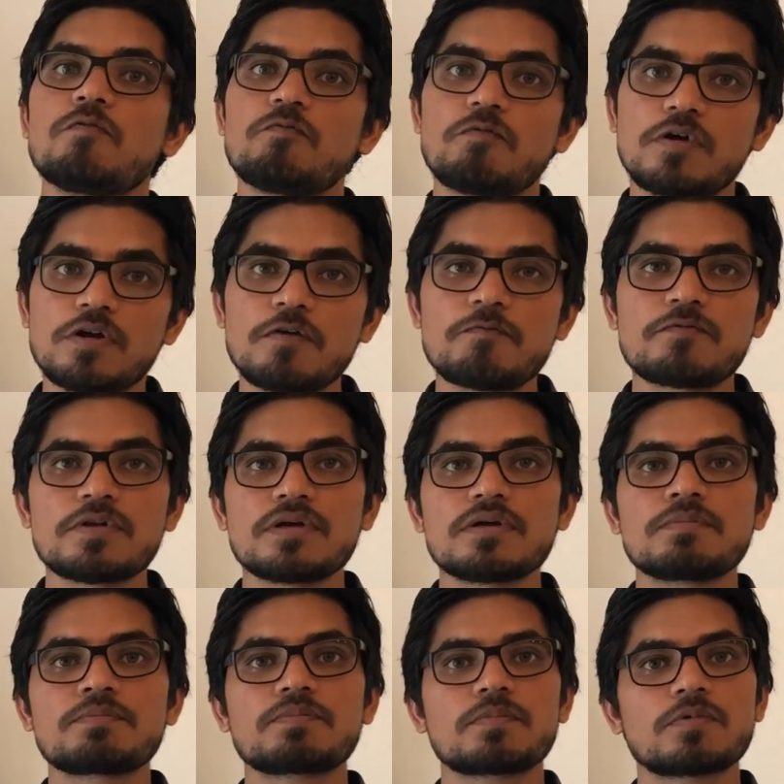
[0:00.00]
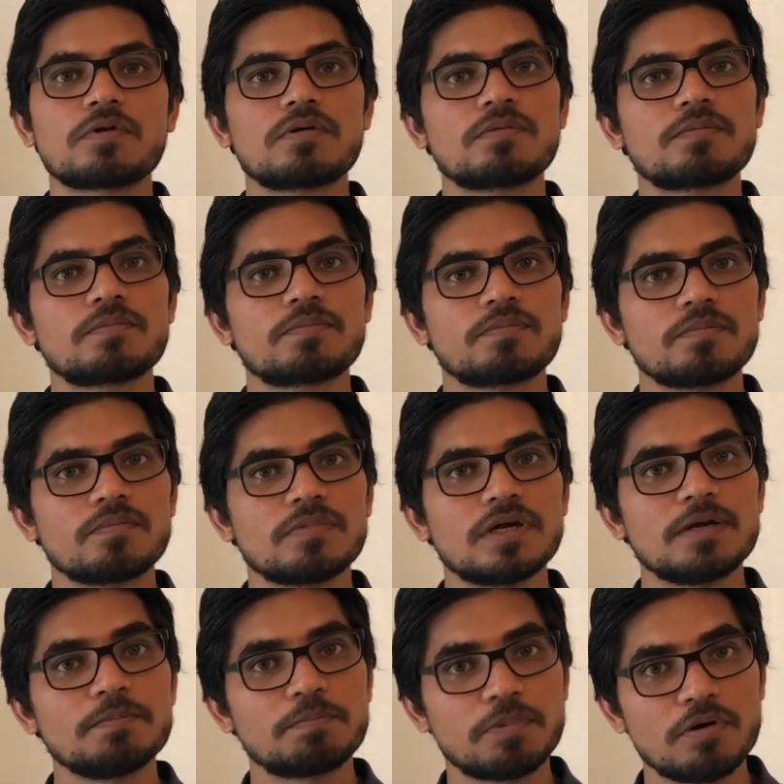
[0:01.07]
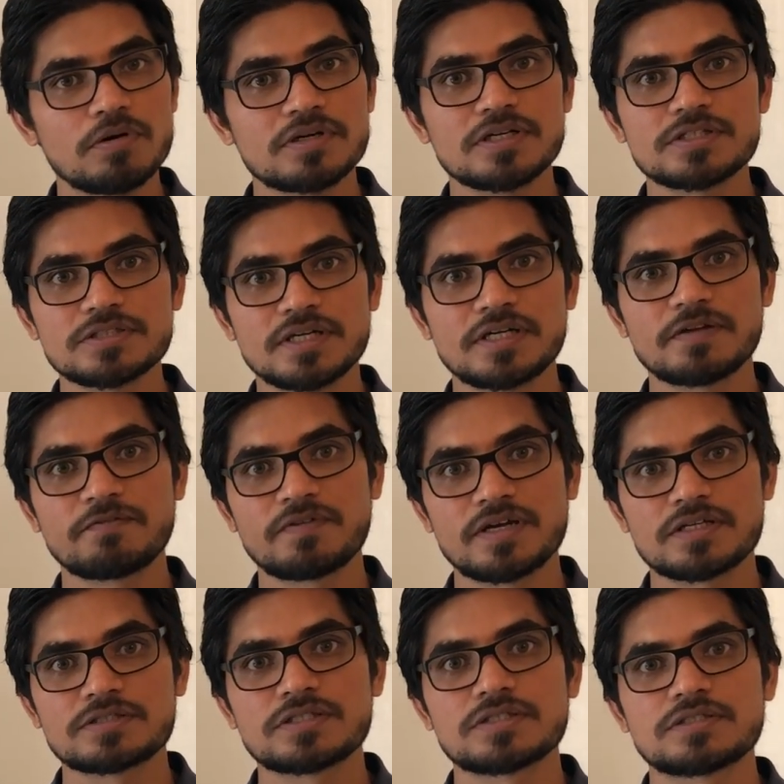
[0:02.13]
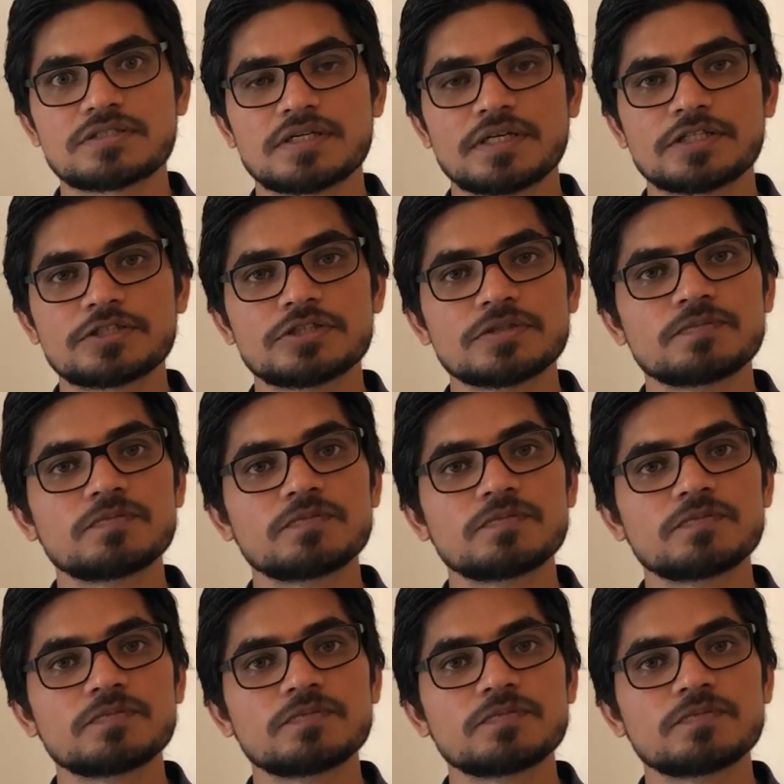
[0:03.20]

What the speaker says: One of the important side effects is that